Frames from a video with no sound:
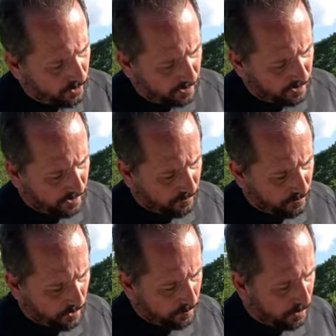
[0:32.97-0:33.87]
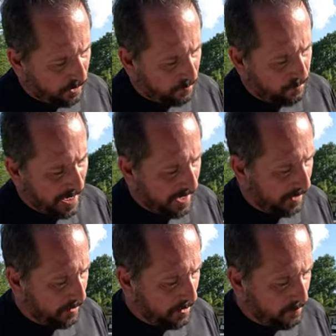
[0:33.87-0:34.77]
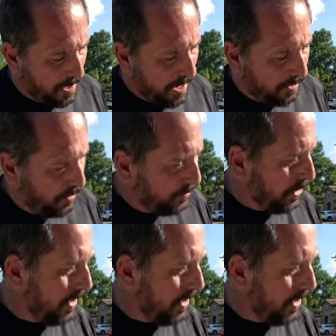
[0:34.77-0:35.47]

Great thing if you want to put a bag on the bottom,